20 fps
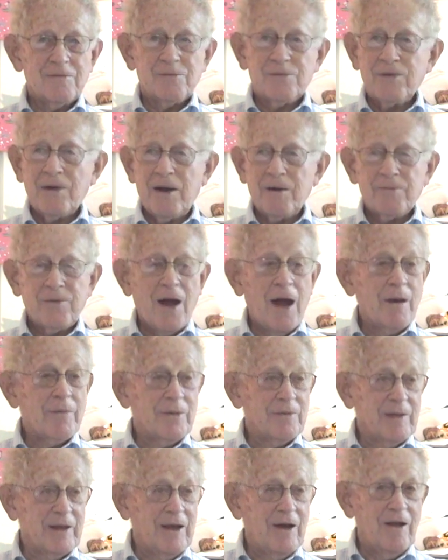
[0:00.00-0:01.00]

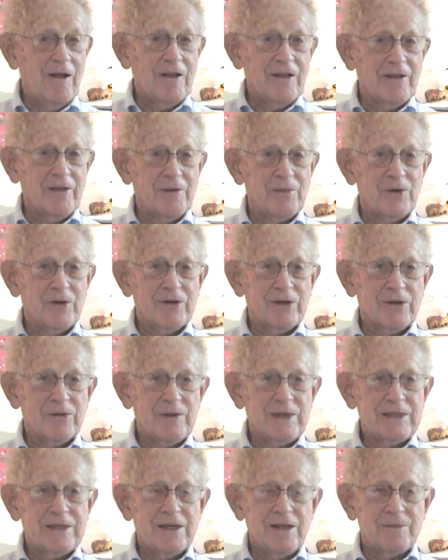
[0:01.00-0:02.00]
Probably all of them were in the
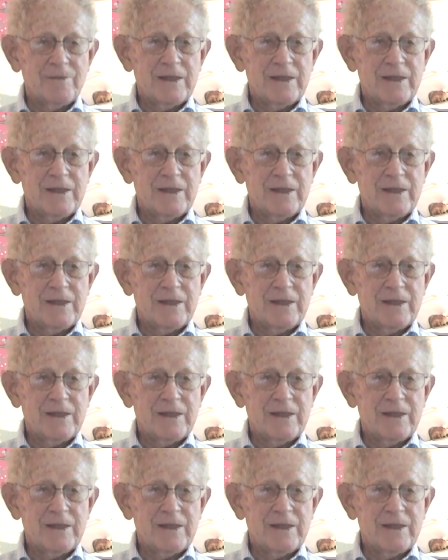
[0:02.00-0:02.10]
retail